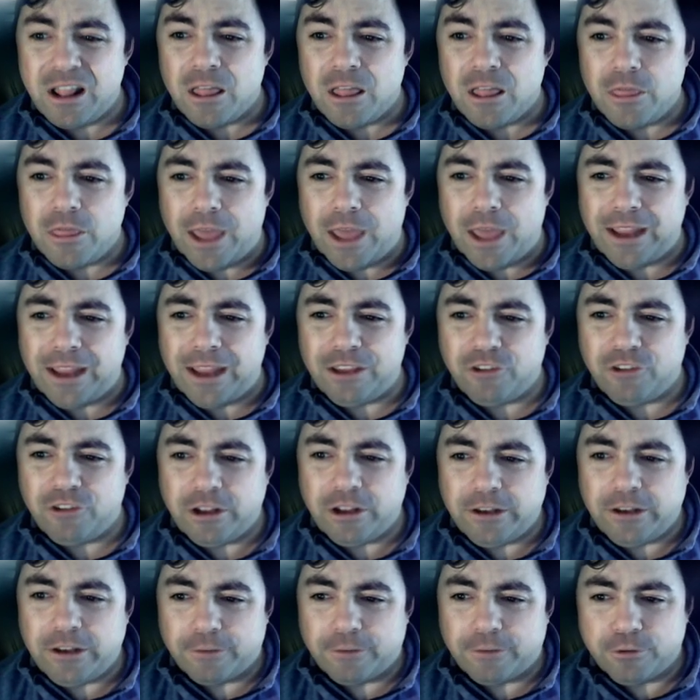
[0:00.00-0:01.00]
That is a
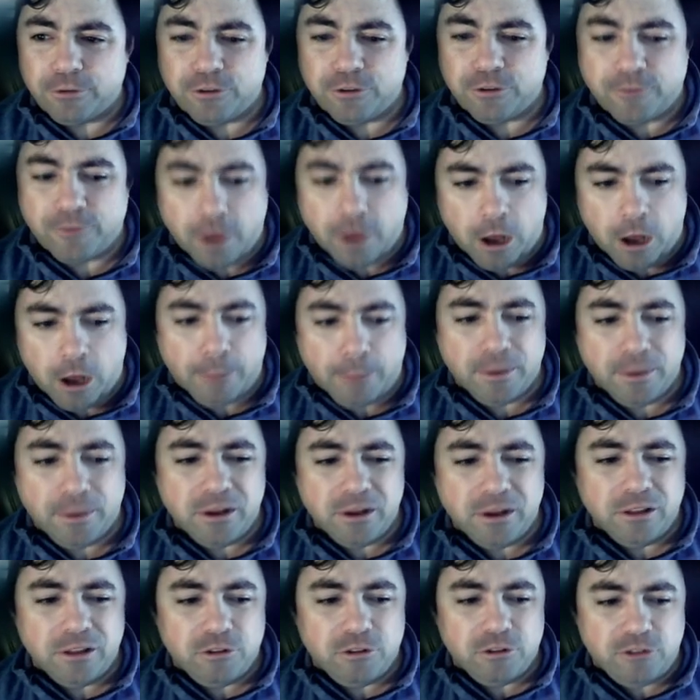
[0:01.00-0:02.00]
difference of up
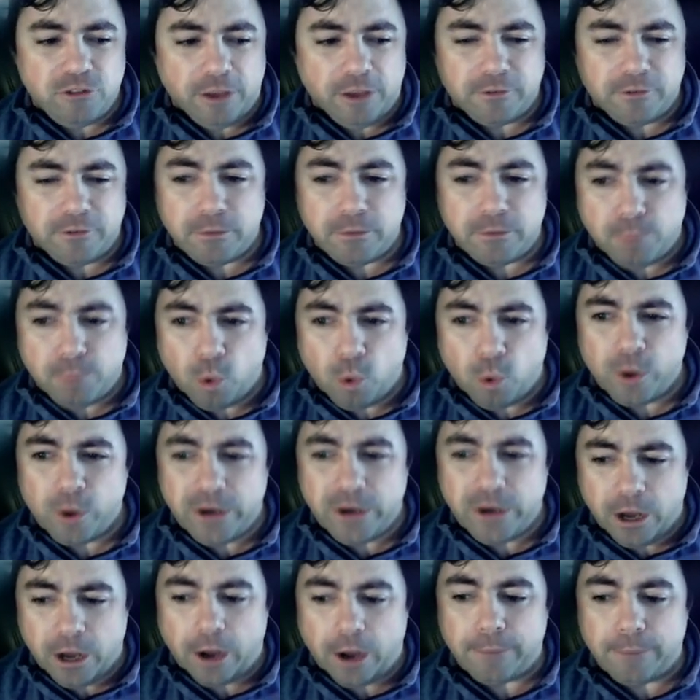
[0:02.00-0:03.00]

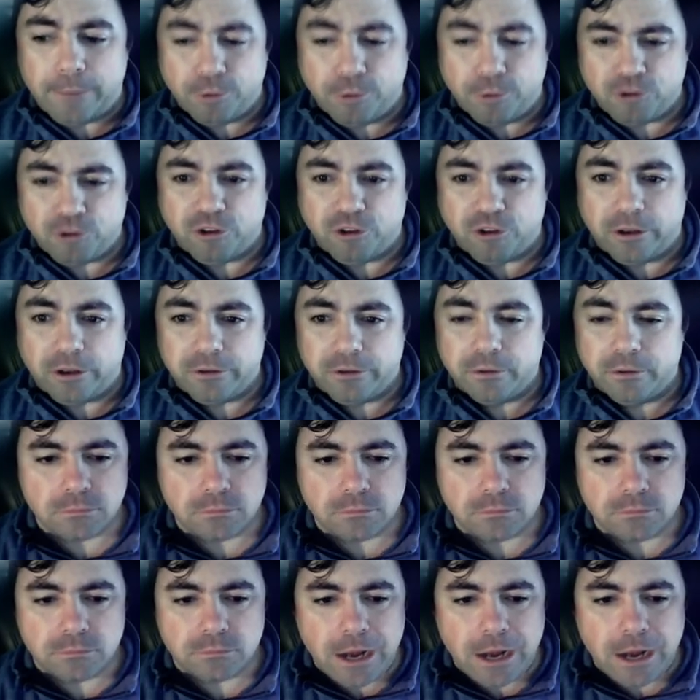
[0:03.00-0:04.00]
7.9%.
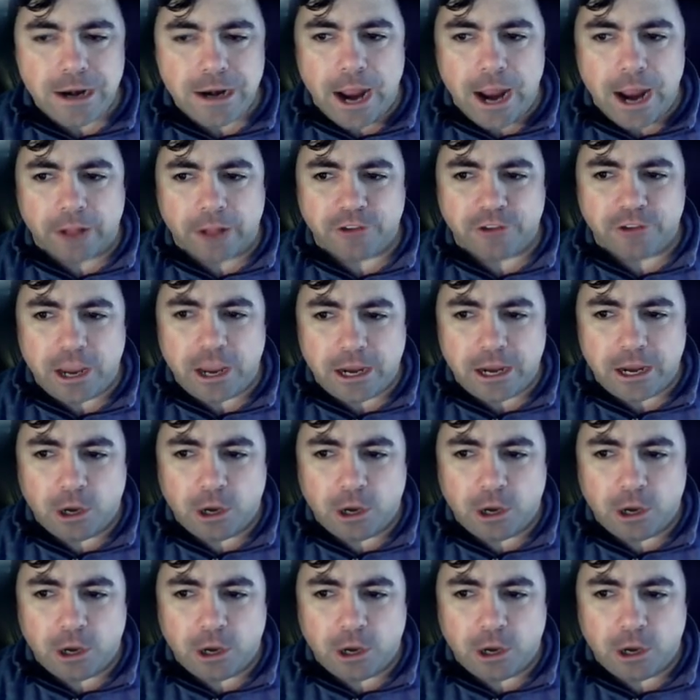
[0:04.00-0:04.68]
Now, taking